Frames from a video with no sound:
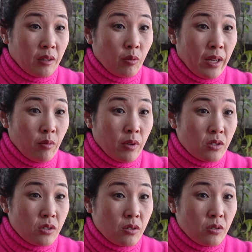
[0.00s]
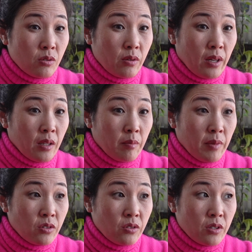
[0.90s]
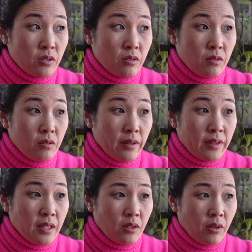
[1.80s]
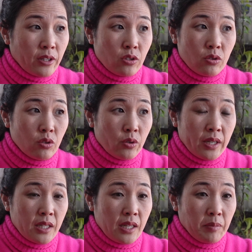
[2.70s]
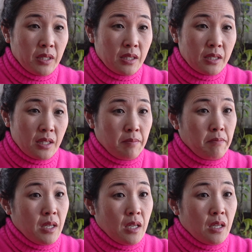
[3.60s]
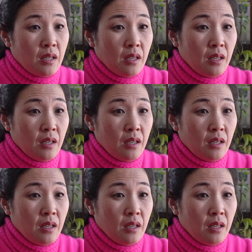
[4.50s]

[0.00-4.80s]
Like when I went to elementary school, I think there were like 2 Korean adoptees and me,